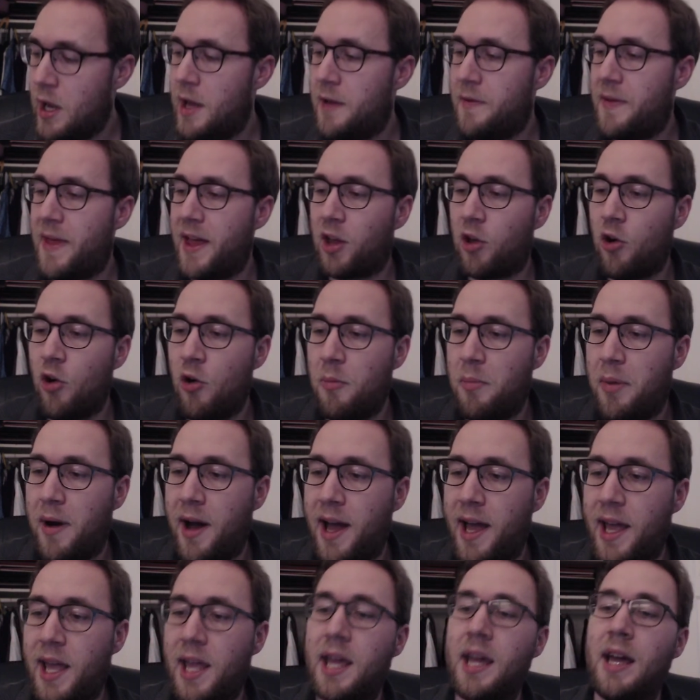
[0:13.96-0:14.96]
that go
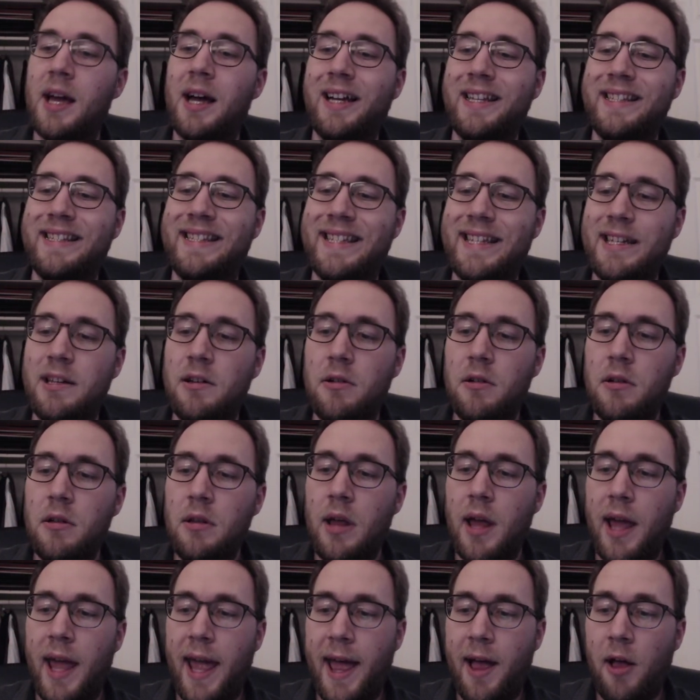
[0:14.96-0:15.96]
by Adil
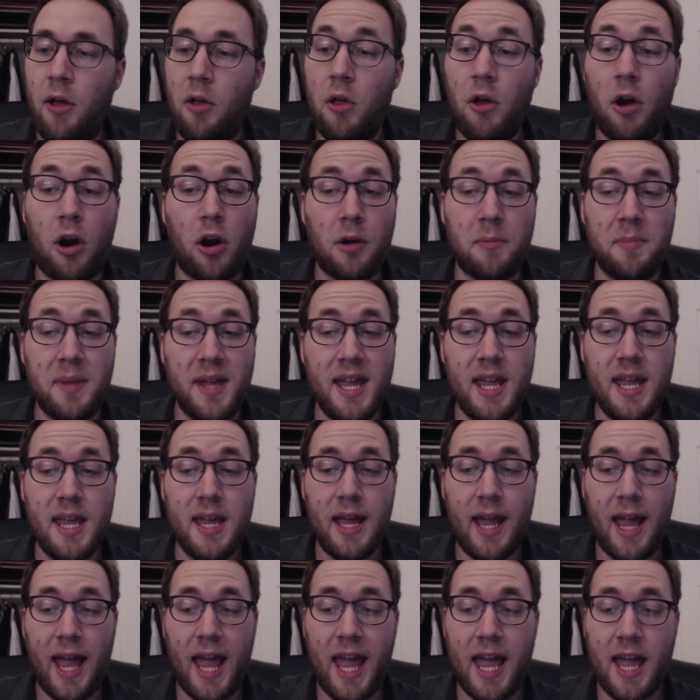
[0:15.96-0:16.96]
El Arbi
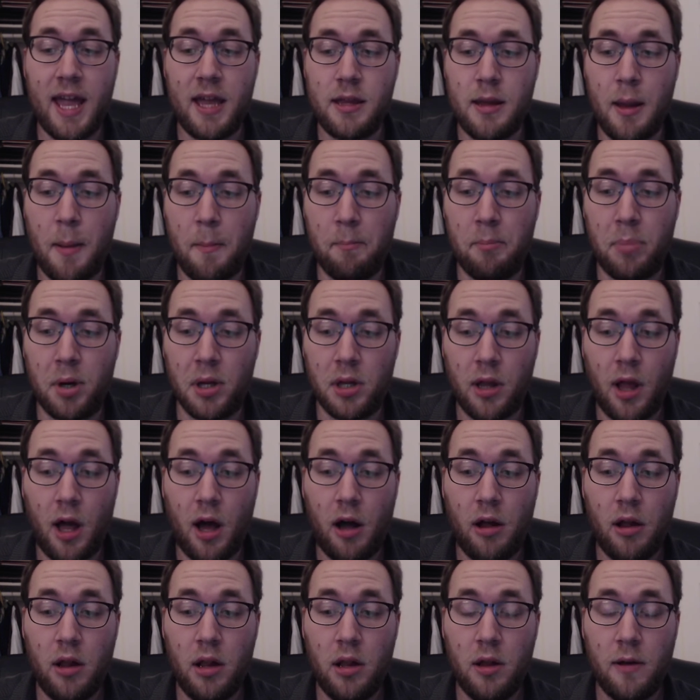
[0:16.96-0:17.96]
and
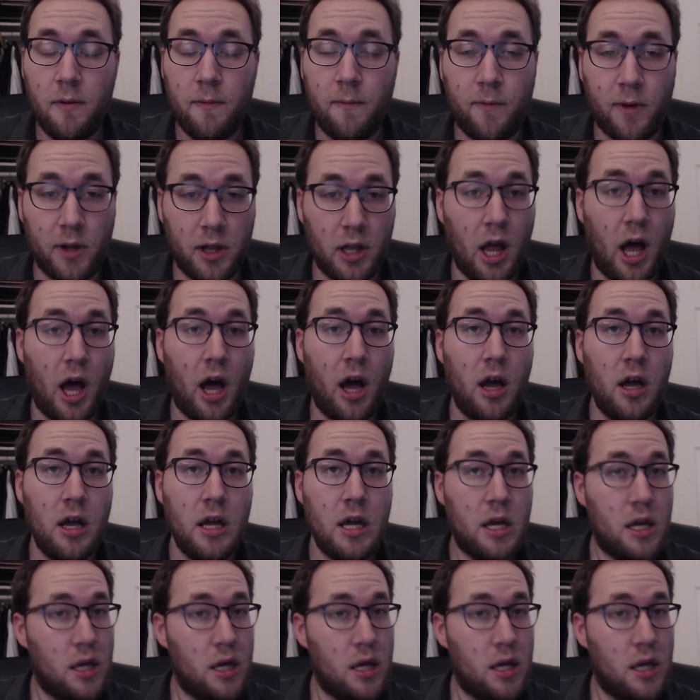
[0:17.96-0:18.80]
Bilal Fallah.